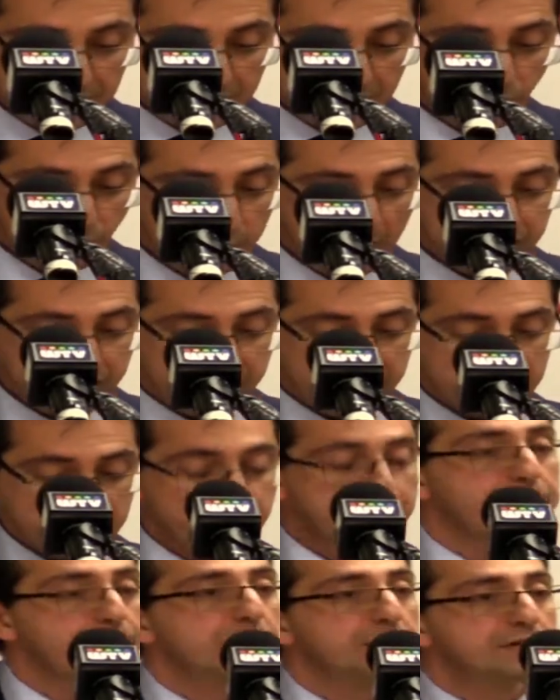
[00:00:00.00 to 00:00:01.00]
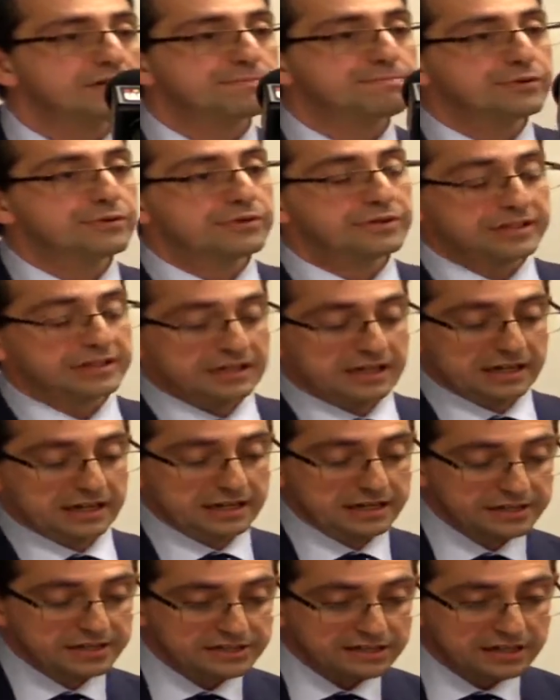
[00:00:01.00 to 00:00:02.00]
whether the imposed burden
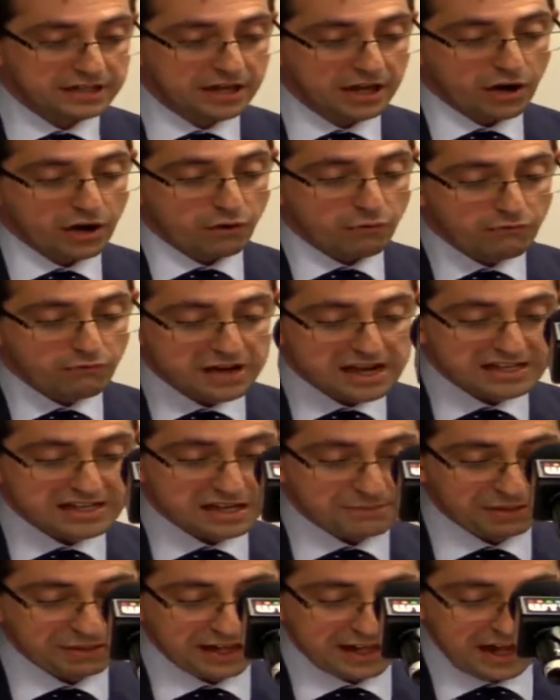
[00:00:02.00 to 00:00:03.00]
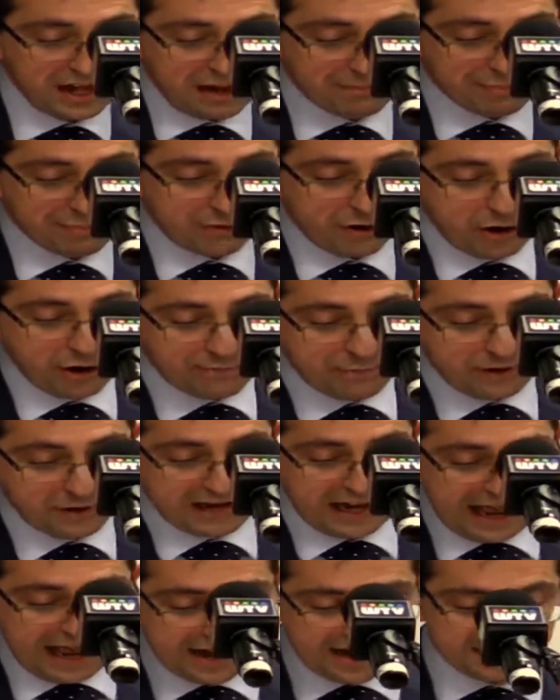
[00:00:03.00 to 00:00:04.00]
is reasonably appropriate
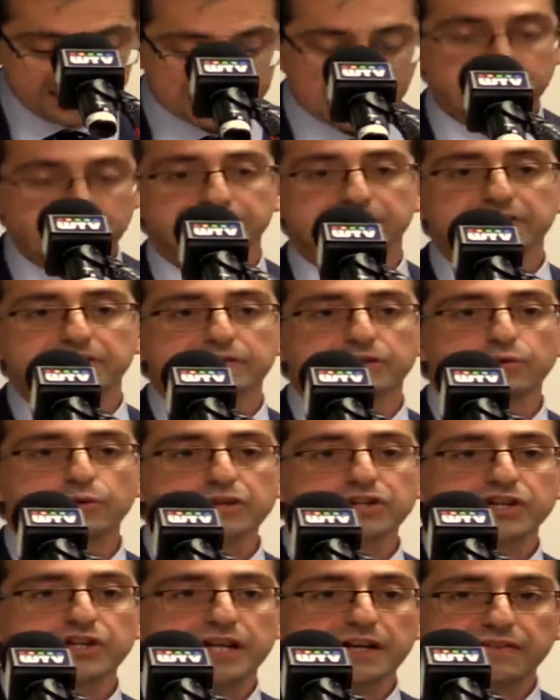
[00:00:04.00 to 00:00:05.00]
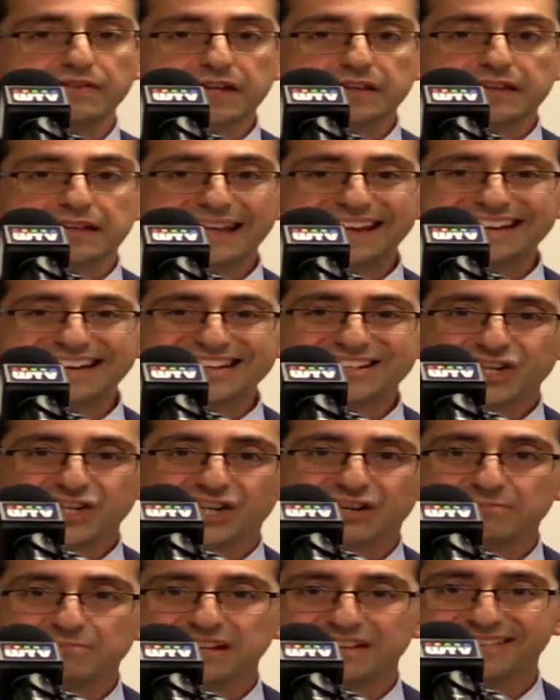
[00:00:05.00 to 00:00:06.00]
and adapted to achieving the
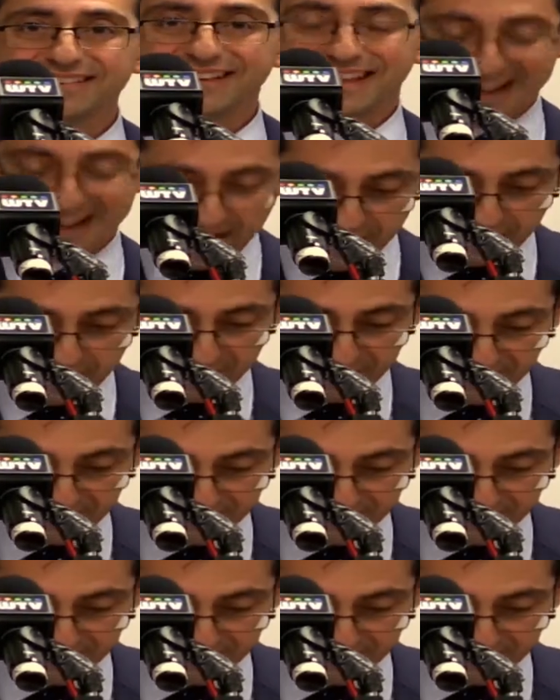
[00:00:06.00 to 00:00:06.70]
legitimate end.